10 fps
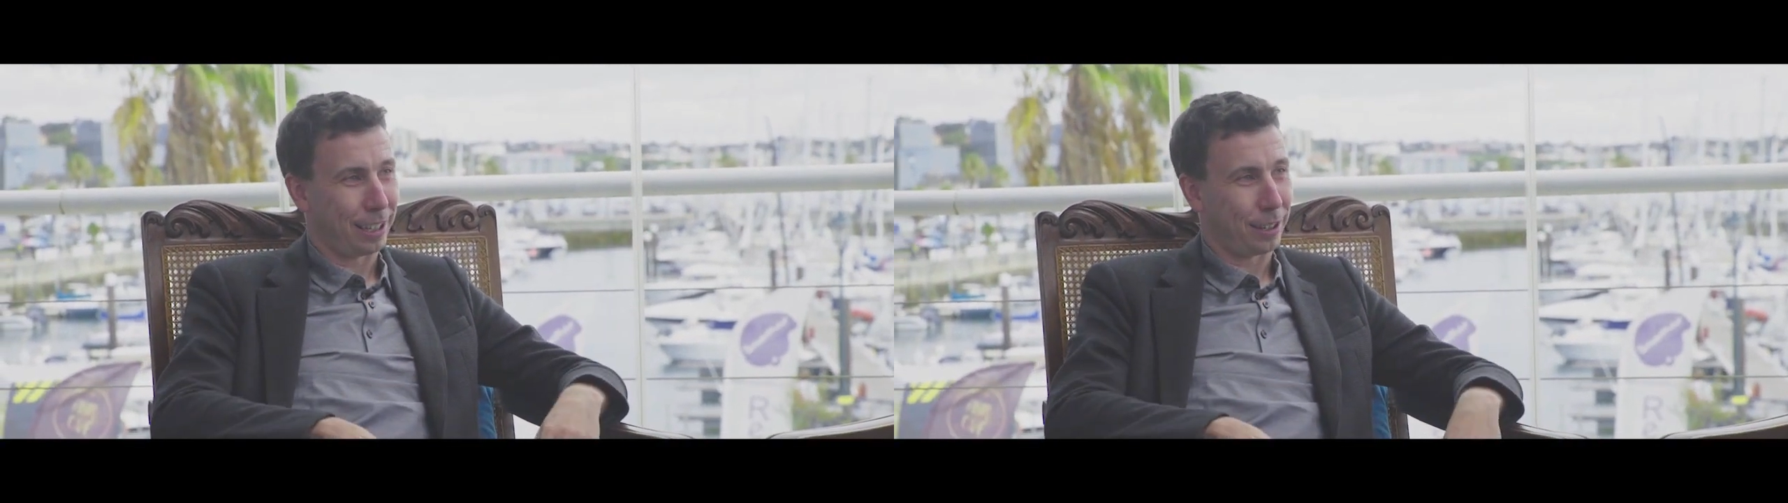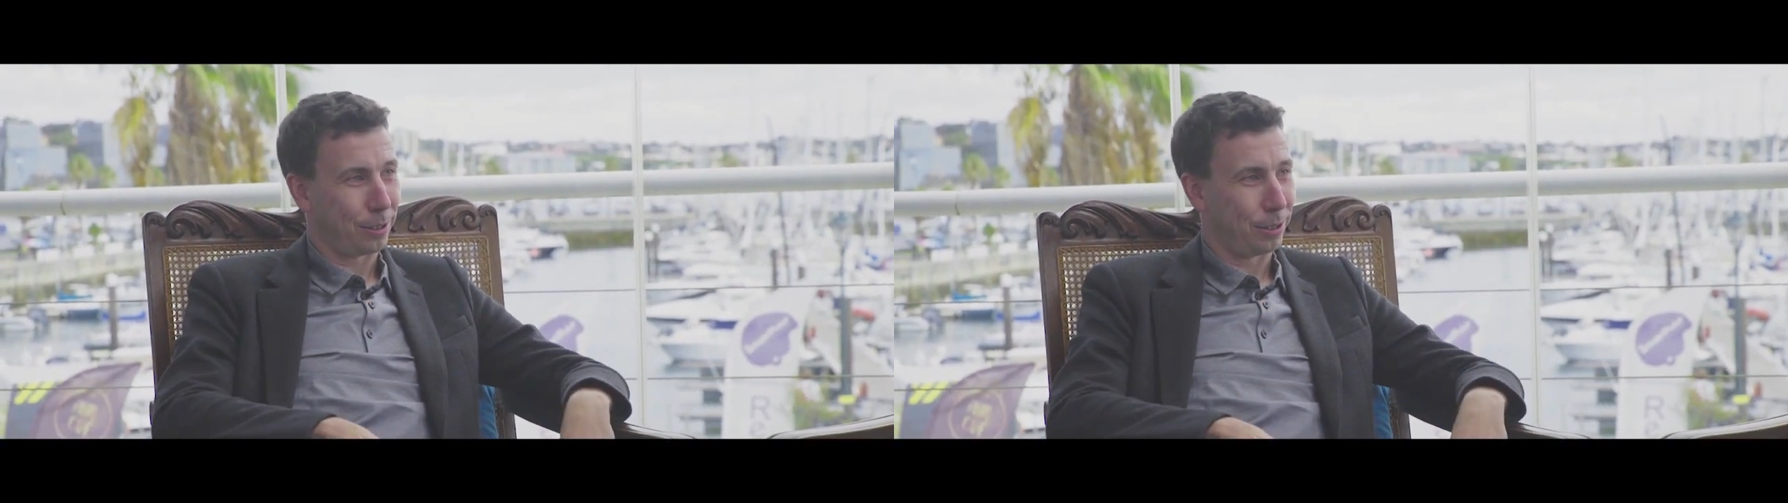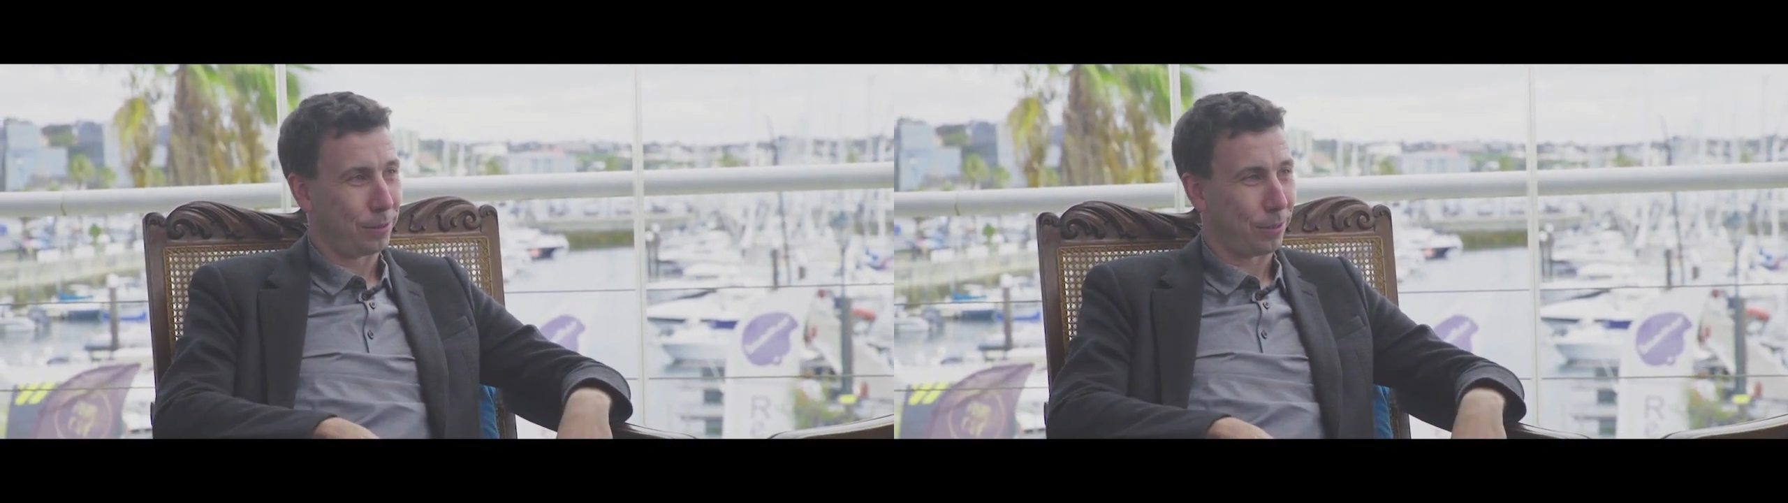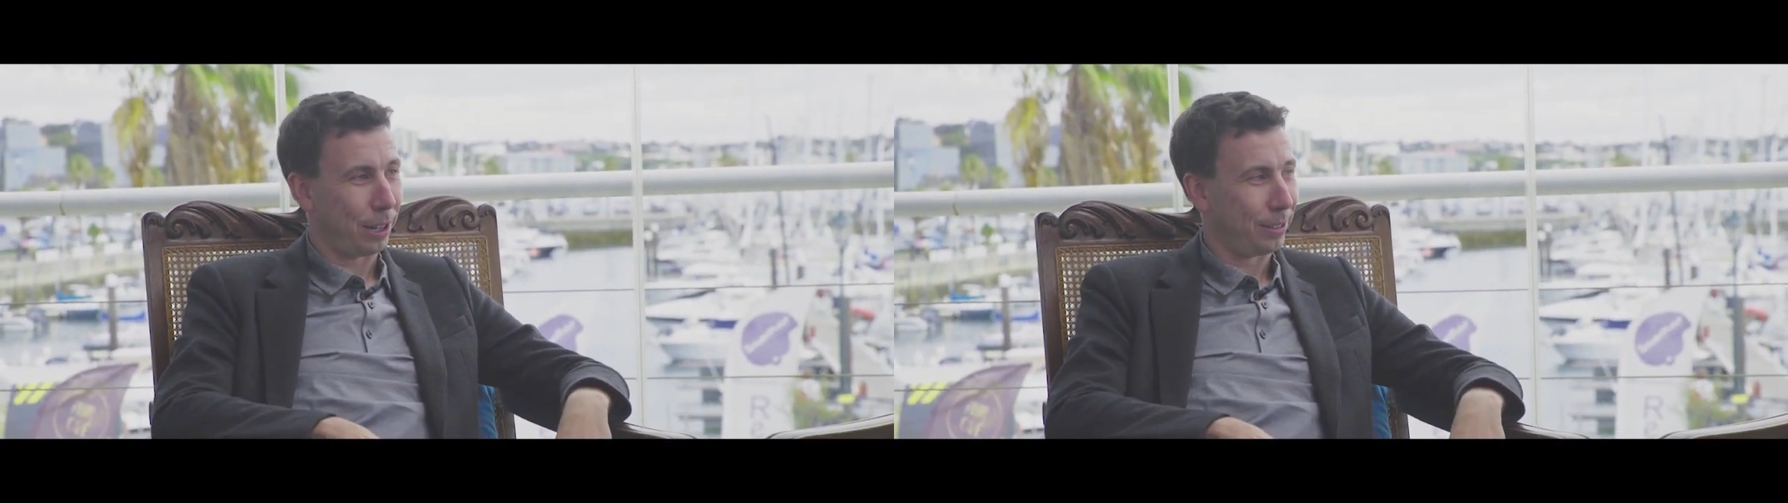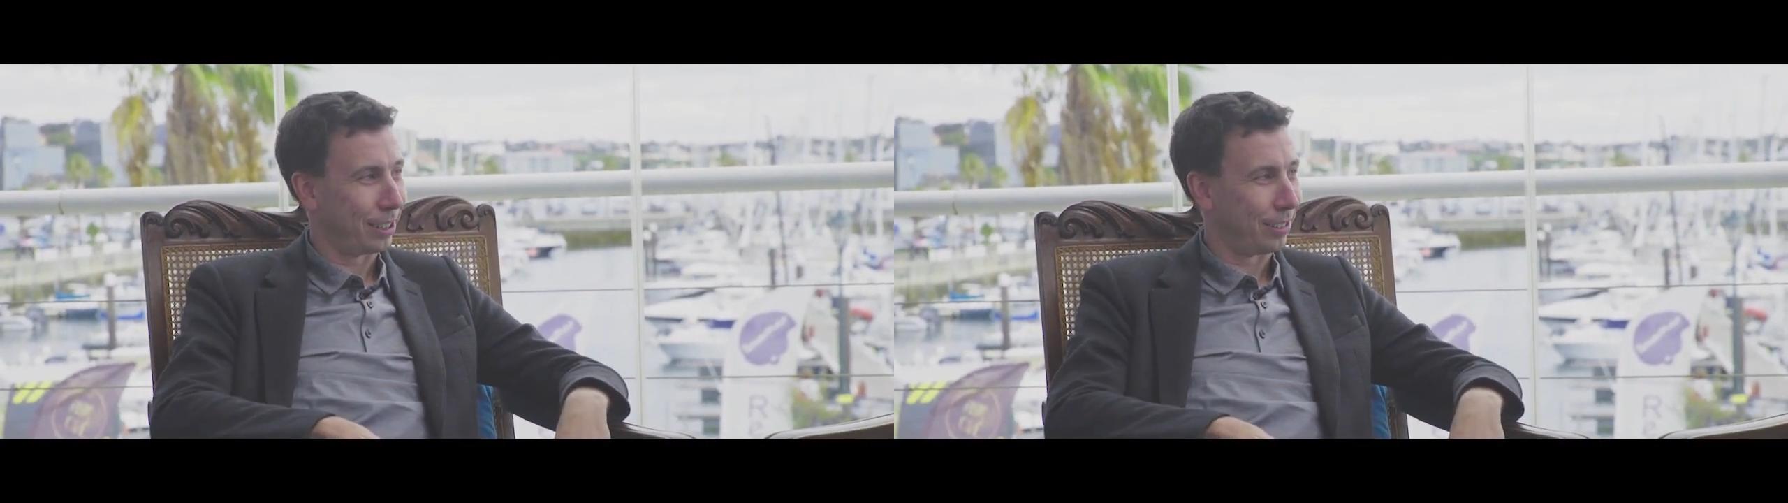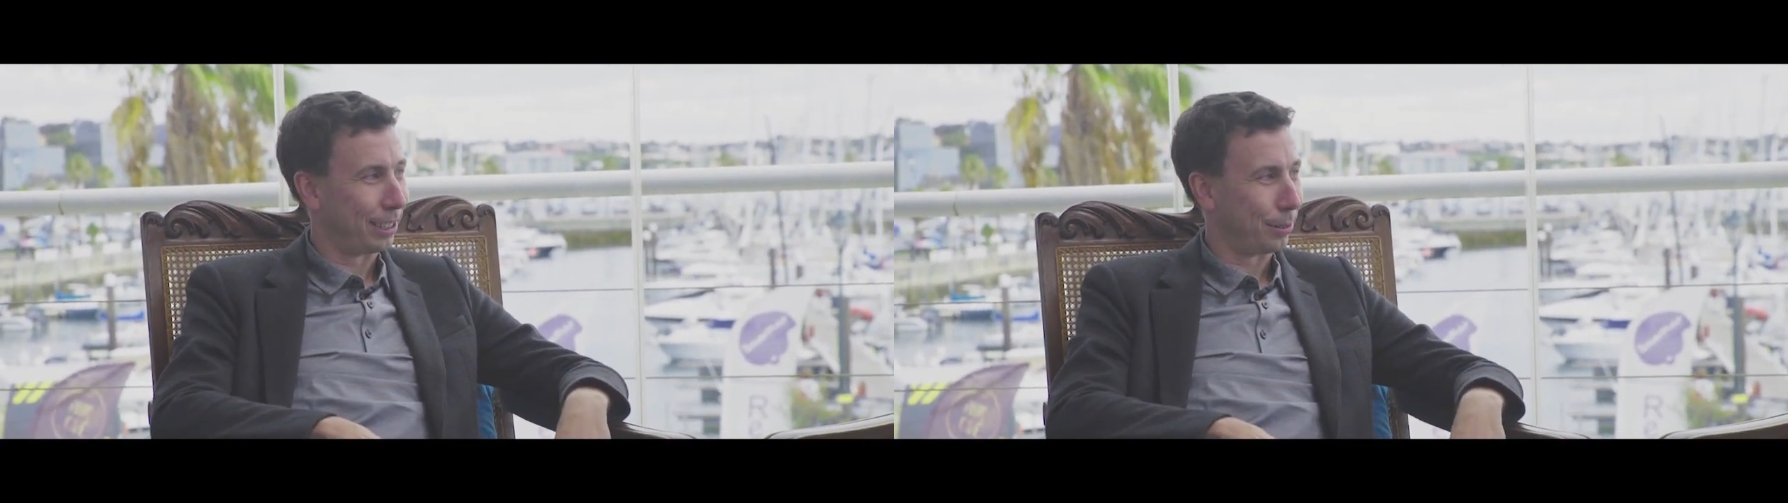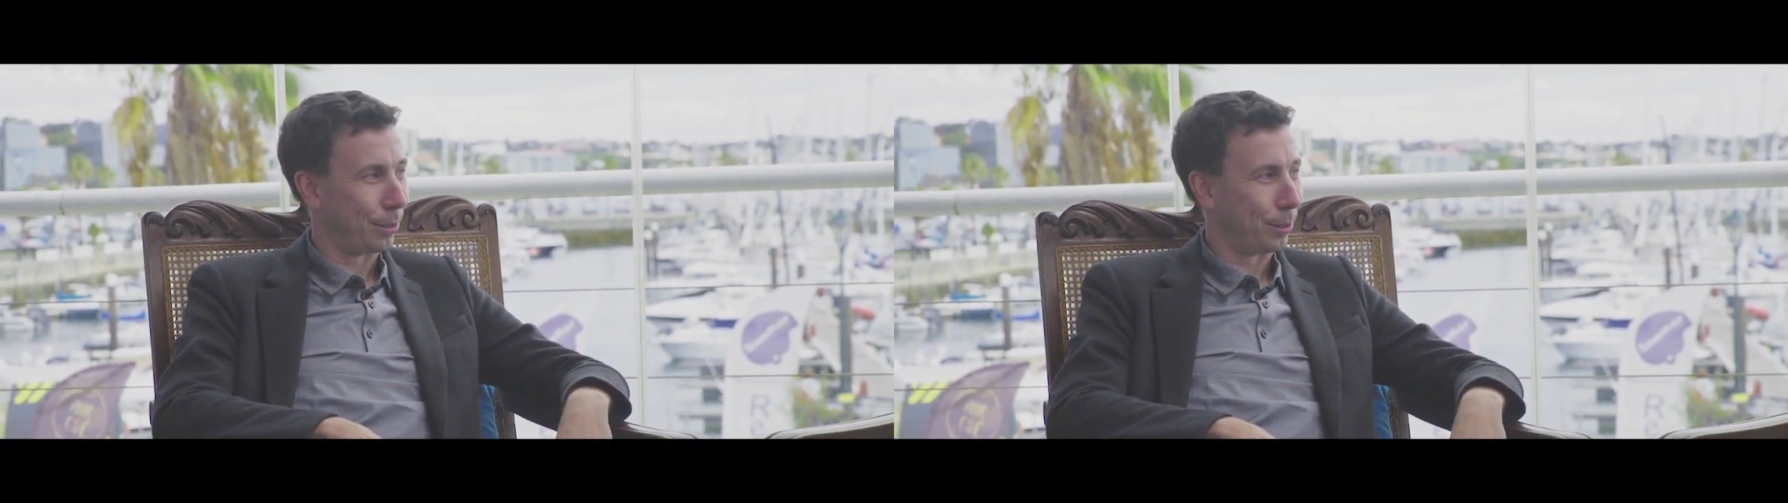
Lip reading: 35 degrees or